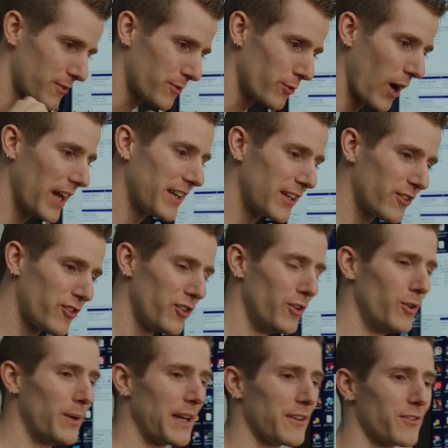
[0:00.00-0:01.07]
writing
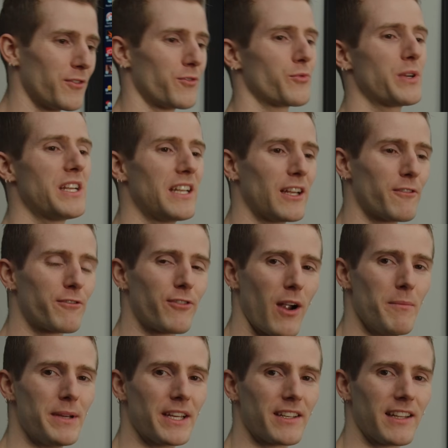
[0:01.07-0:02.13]
to and reading
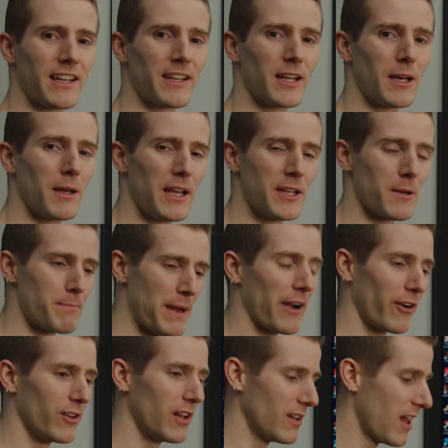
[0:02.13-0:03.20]
from it in a, in a
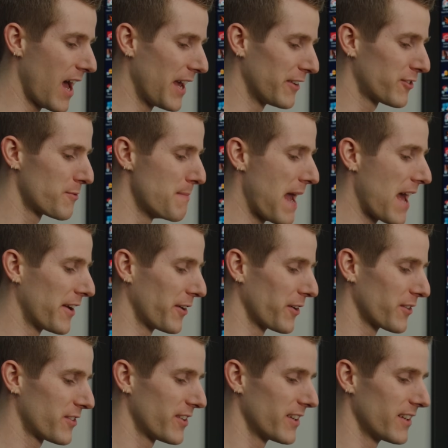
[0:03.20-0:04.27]
parallelized
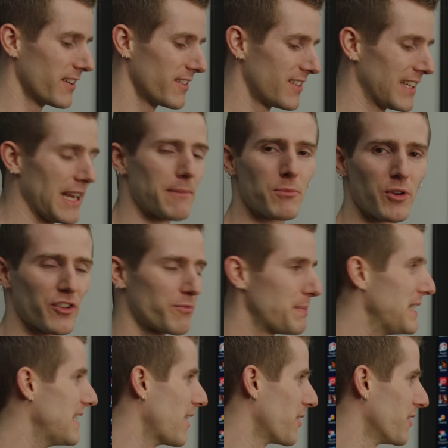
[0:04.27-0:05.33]
manner to, to get more
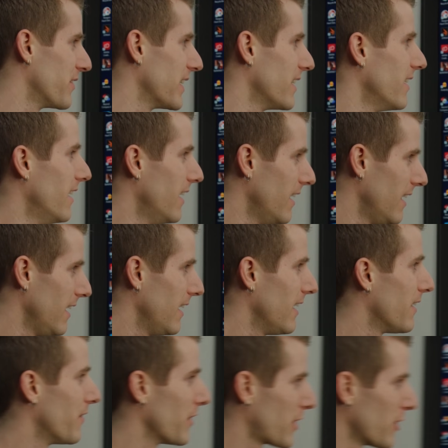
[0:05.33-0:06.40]
speed out of it. The